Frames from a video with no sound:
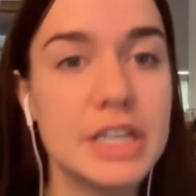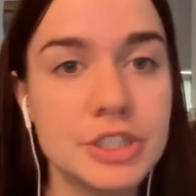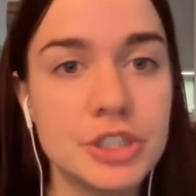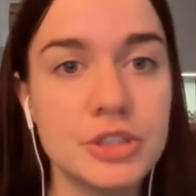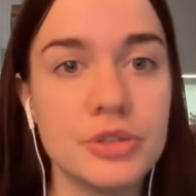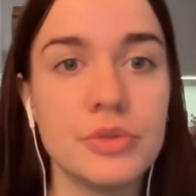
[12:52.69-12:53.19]

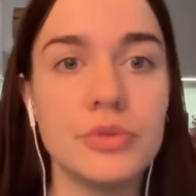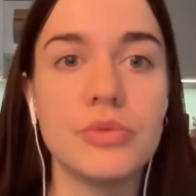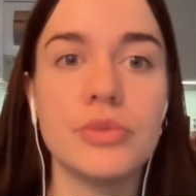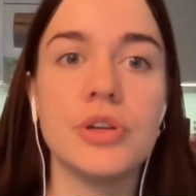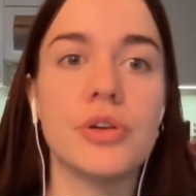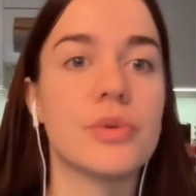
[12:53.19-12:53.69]
issue,
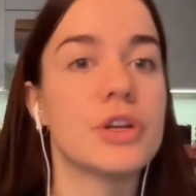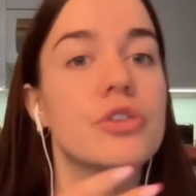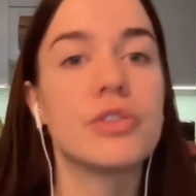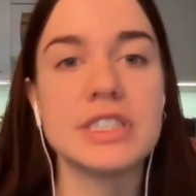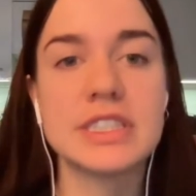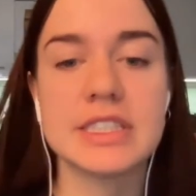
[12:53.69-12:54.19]

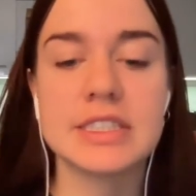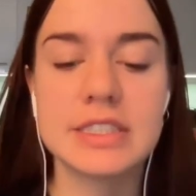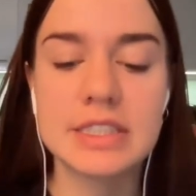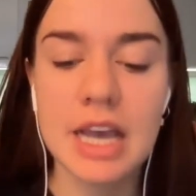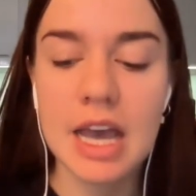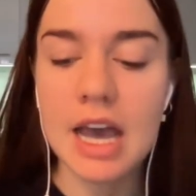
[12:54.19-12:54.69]
increases.